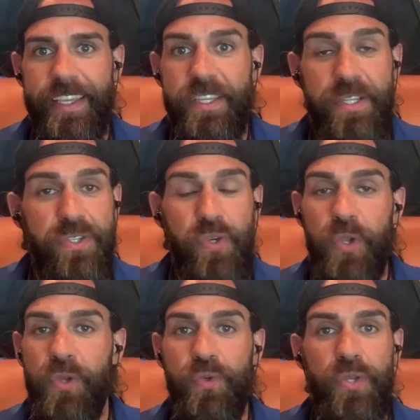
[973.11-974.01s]
It's so
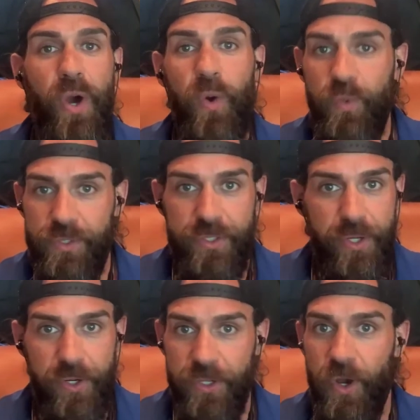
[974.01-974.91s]
you don't
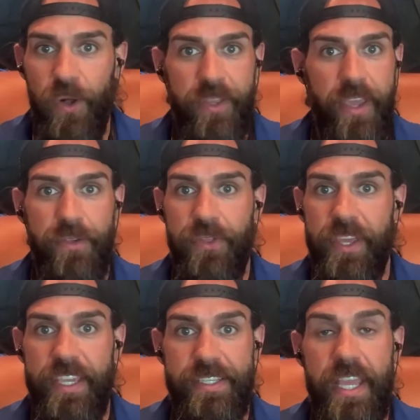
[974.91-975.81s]
turn to all the other
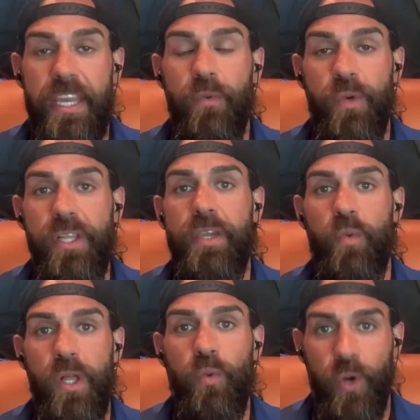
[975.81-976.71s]
things, and it really
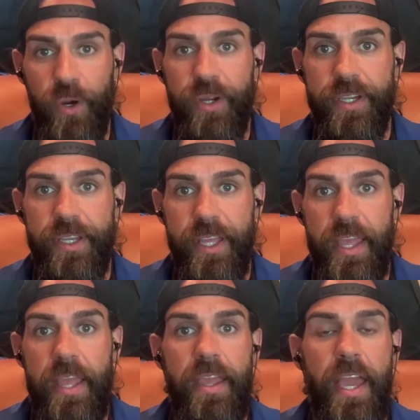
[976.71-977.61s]
will work.
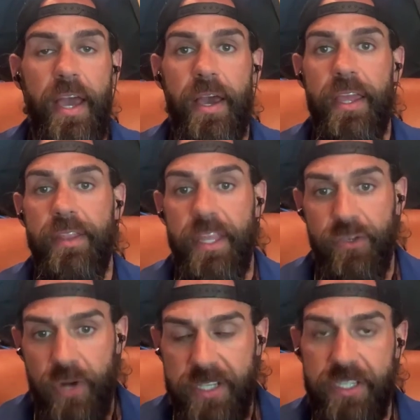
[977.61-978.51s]
And
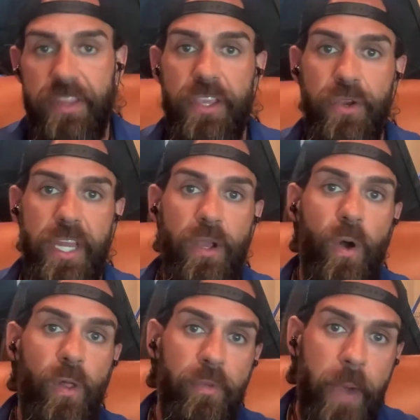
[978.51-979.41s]
then trusting that you're getting
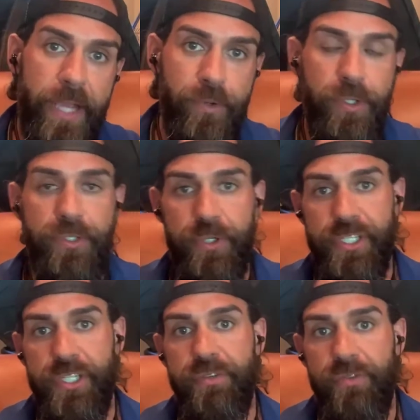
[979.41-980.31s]
all the
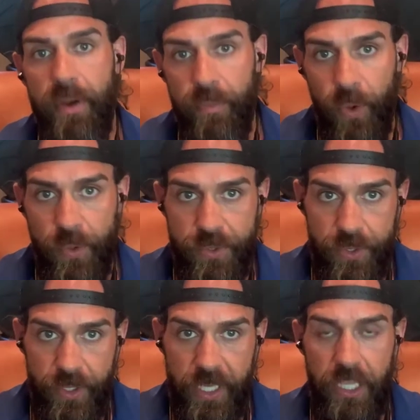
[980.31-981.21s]
micronutrition from
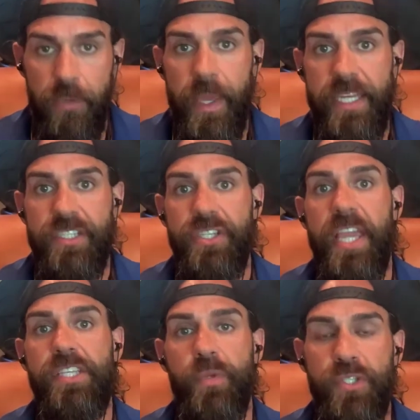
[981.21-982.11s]
those incubated
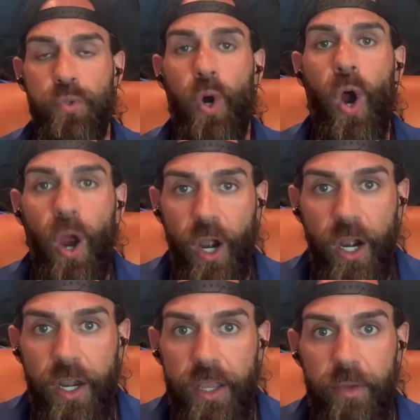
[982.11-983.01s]
shakes, which you
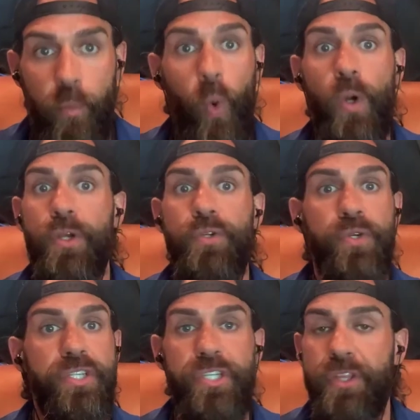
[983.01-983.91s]
are. More
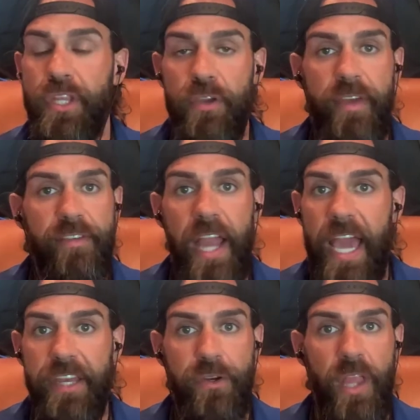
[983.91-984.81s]
nutrition than you've ever
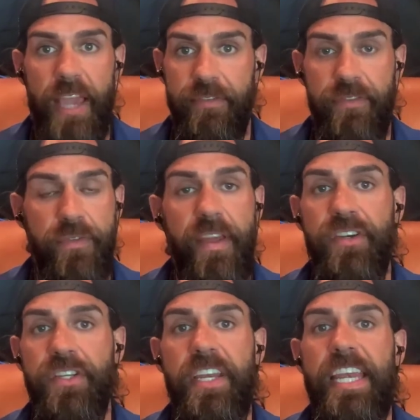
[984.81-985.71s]
had in your life. If you've
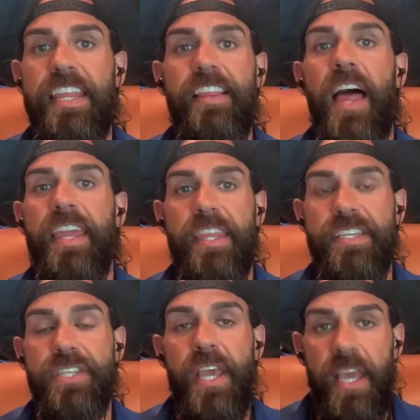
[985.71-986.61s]
never done anything like
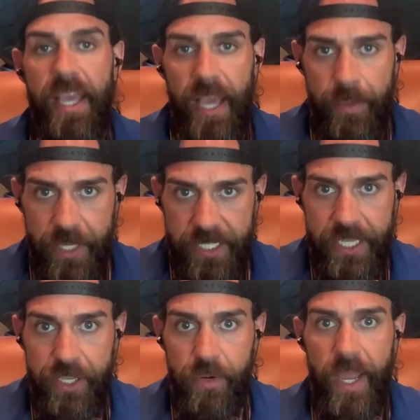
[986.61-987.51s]
this, I'm going to
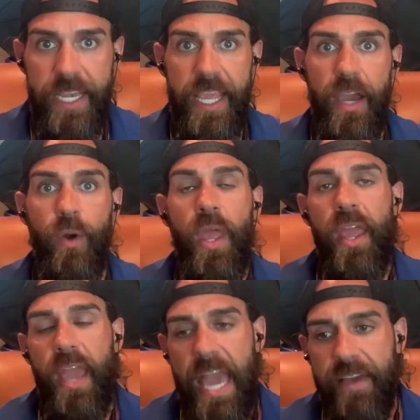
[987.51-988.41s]
tell you right now,
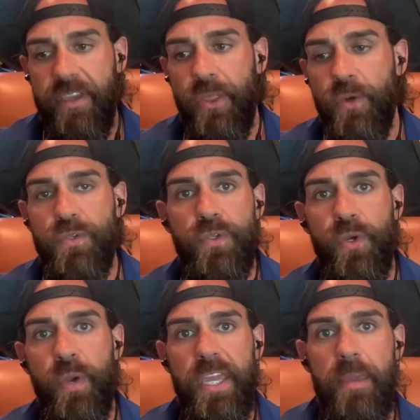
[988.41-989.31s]
having those
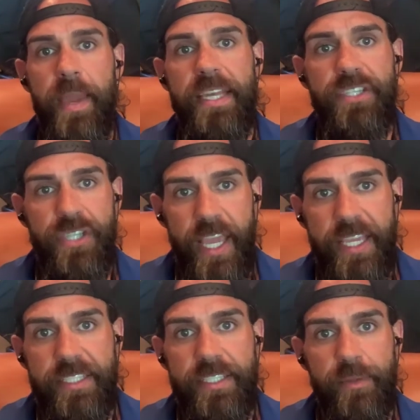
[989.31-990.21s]
2 incubated
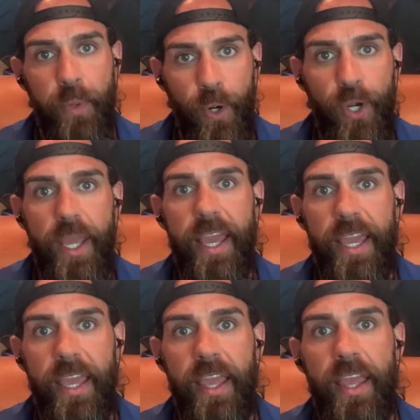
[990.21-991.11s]
shakes per
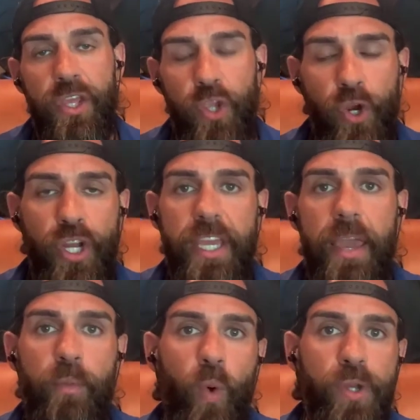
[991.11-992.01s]
day, you're going to
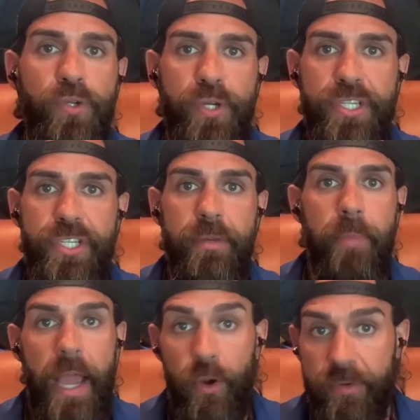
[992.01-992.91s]
get more nutrition,
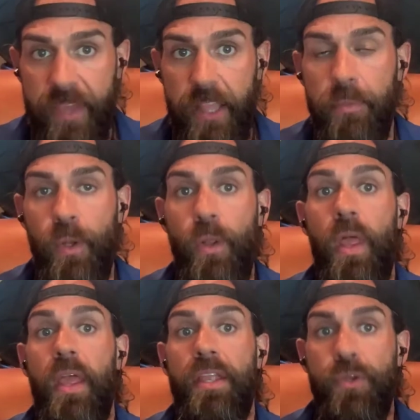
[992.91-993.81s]
bioavailable
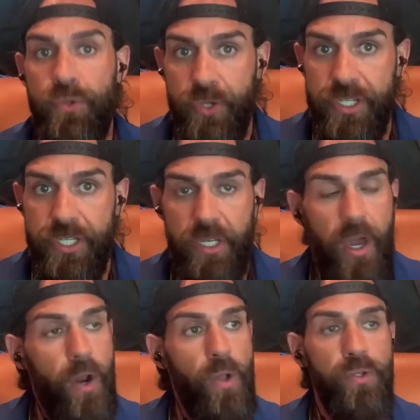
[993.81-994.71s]
nutrition.
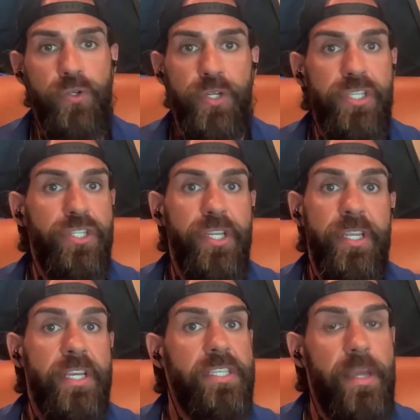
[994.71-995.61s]
Not all
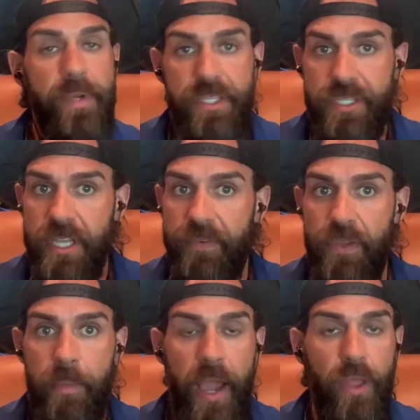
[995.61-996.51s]
nutrition. Some of the stuff
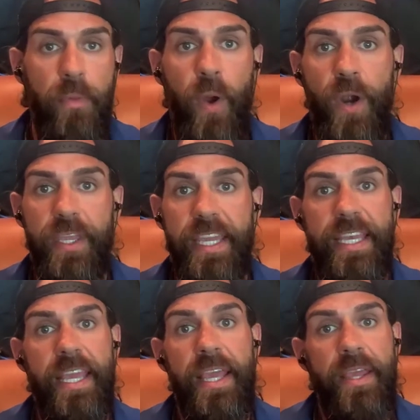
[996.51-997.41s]
you buy on the
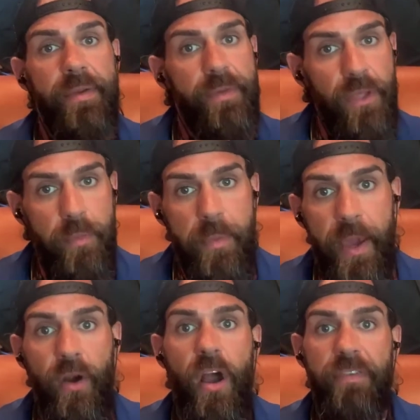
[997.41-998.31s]
market, you'd be
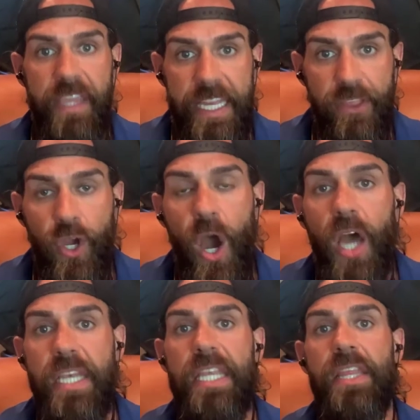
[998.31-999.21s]
better off eating the
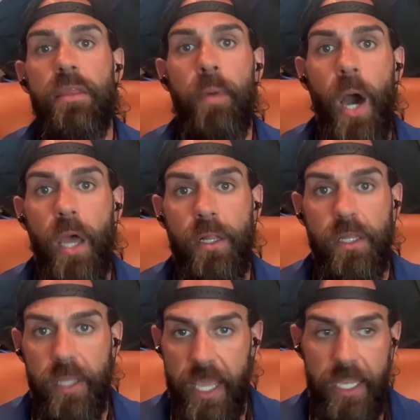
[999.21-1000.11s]
cotton in the
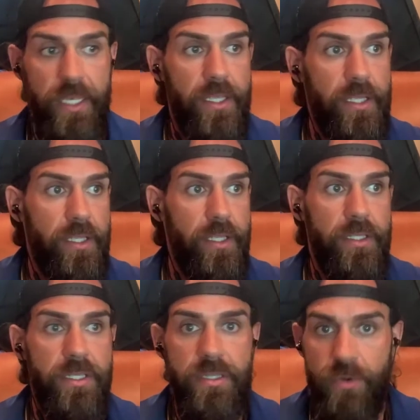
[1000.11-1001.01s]
bottle and
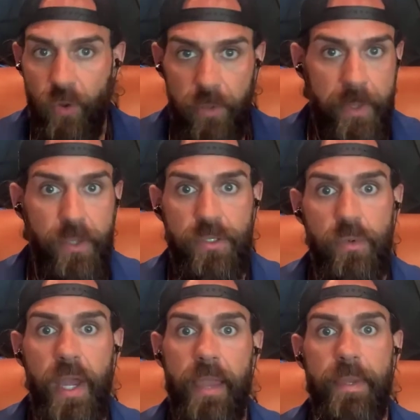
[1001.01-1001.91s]
just throw the pills
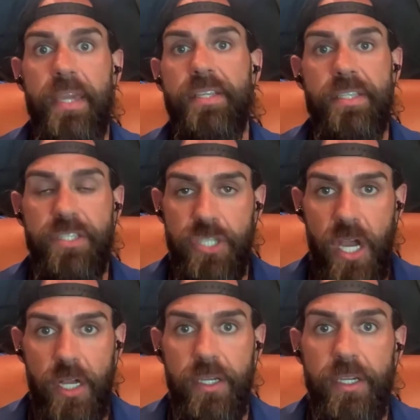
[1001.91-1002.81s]
away because it's
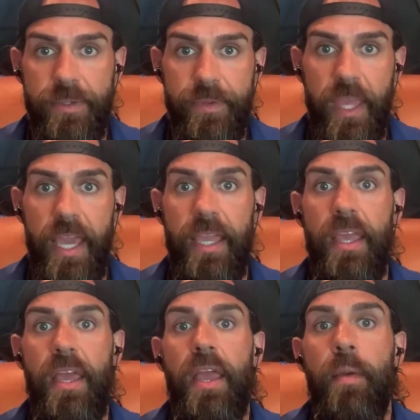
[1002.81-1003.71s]
junk, okay?
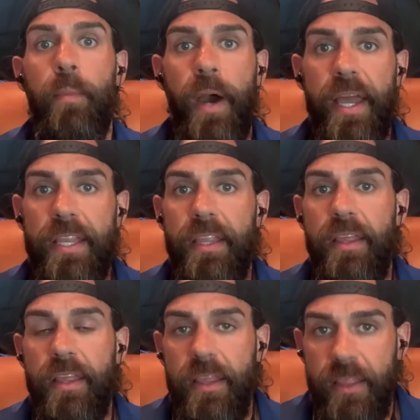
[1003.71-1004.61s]
But
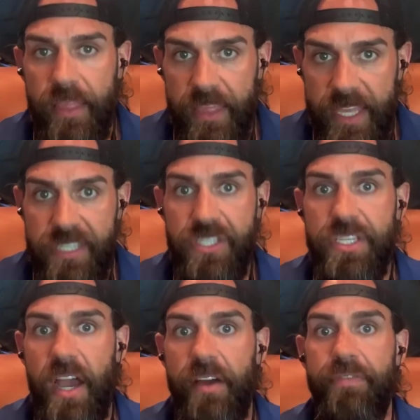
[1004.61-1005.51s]
this
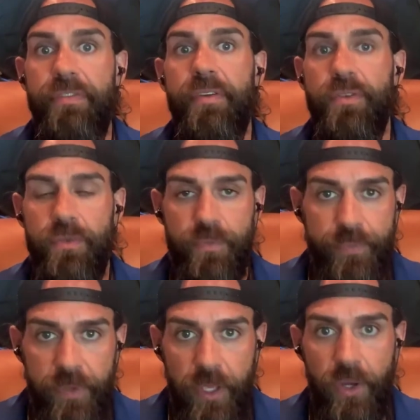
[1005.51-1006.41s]
stuff,
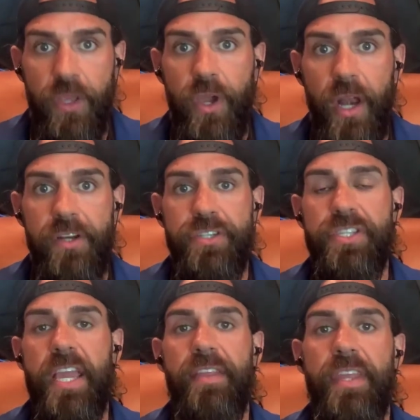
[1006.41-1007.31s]
you got to
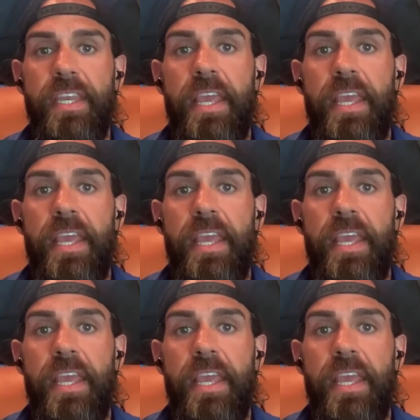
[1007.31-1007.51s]
understand that